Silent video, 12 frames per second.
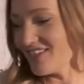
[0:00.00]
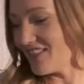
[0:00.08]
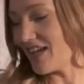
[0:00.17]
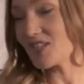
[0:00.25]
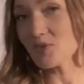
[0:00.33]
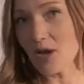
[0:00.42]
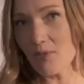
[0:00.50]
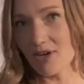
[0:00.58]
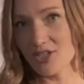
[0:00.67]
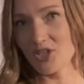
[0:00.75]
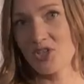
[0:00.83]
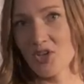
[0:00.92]
And that's why I
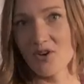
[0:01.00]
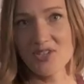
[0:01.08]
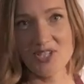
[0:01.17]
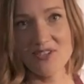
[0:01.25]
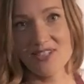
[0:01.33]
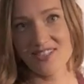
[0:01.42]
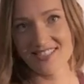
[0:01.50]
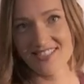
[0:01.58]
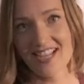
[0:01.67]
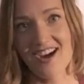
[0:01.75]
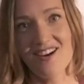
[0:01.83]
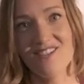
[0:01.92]
wanted to show it to you. It does
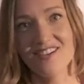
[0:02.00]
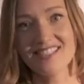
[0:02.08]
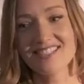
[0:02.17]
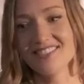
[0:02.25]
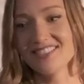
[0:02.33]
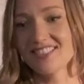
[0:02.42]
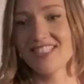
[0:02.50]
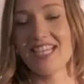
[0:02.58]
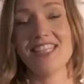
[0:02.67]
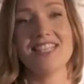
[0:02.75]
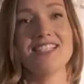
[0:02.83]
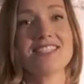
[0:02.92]
not always look
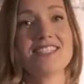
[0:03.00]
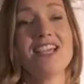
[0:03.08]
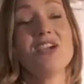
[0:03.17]
like this,